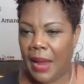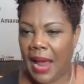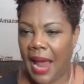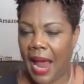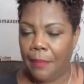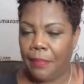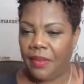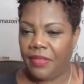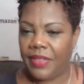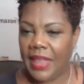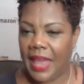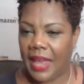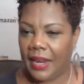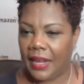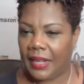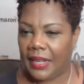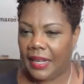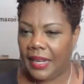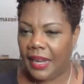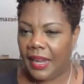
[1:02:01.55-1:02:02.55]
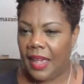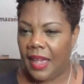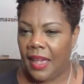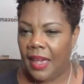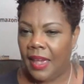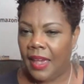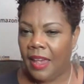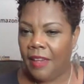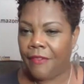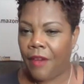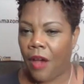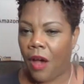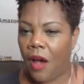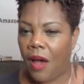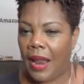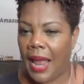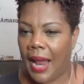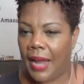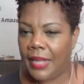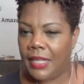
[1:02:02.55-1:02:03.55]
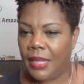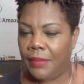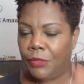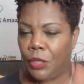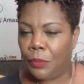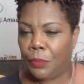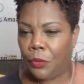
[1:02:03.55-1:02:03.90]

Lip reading: but hypothetically, if all items you